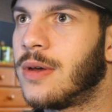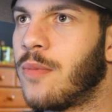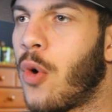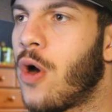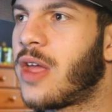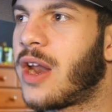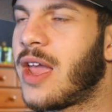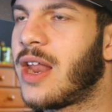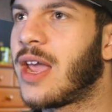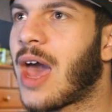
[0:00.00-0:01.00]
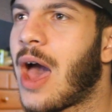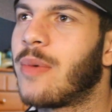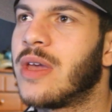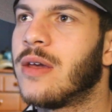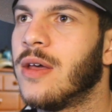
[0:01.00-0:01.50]
More than a
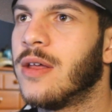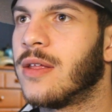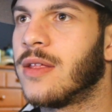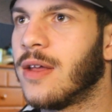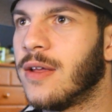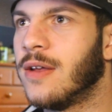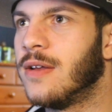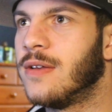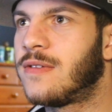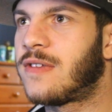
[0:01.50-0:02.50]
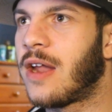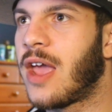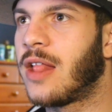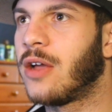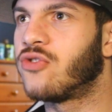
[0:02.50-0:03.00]
Hinokami. Sun
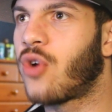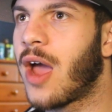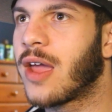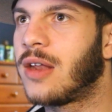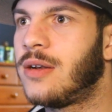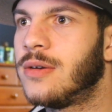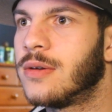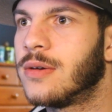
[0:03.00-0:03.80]
Halo Dragon.